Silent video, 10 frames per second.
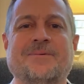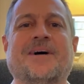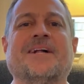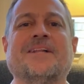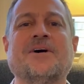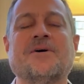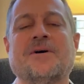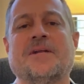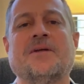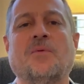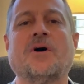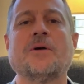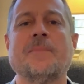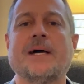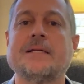Well, hello and
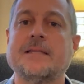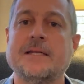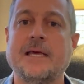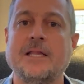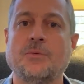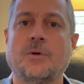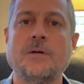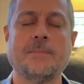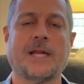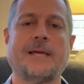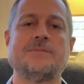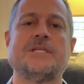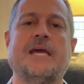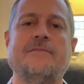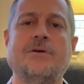welcome back to the Daily Word. My name's
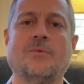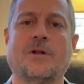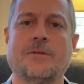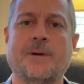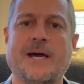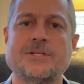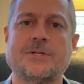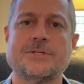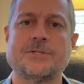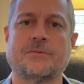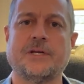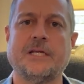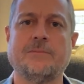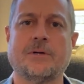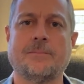David, one of the pastors at
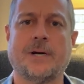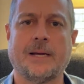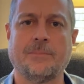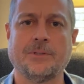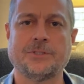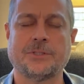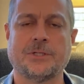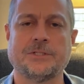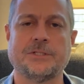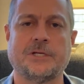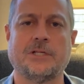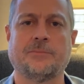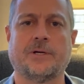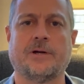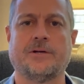Redeemer Bible Church in
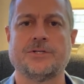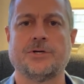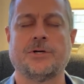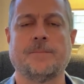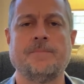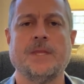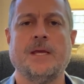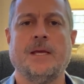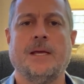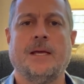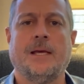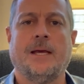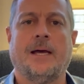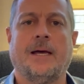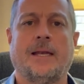Gilbert, Arizona.
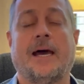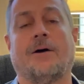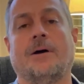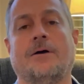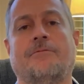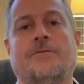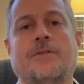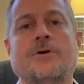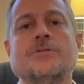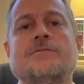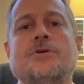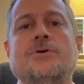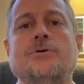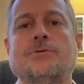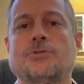Now, for those of
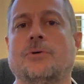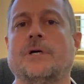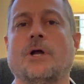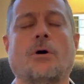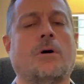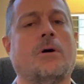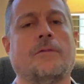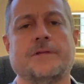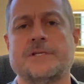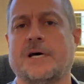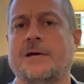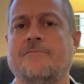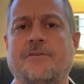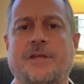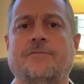you who join all the
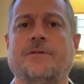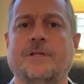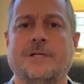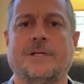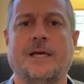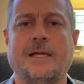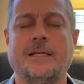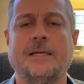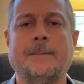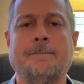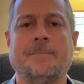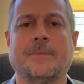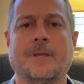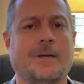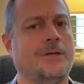time, faithfully and daily,
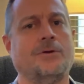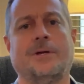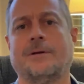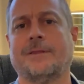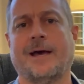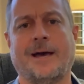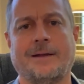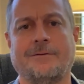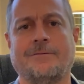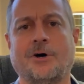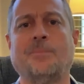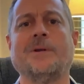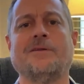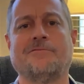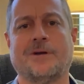you hear that
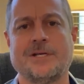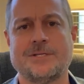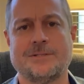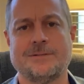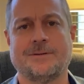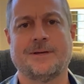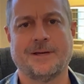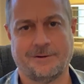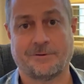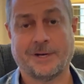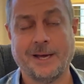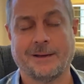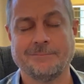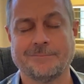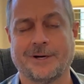opening phrase every
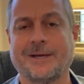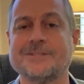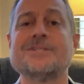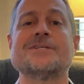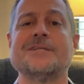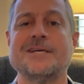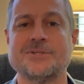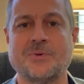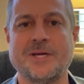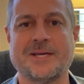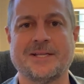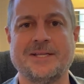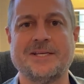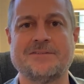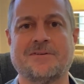day, right? Six days a week, at
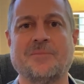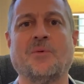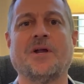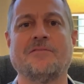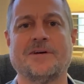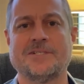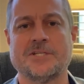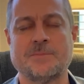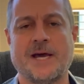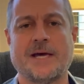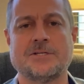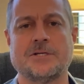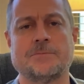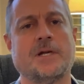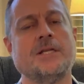least, from one of us as
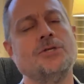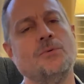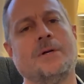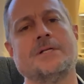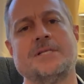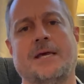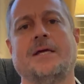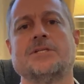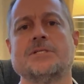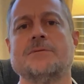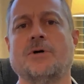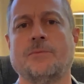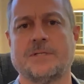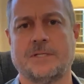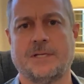pastors. But I do want to take just a
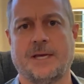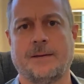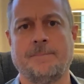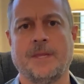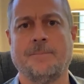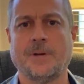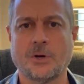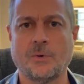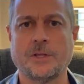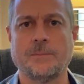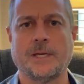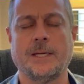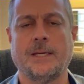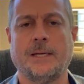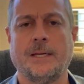moment today. Bear with me.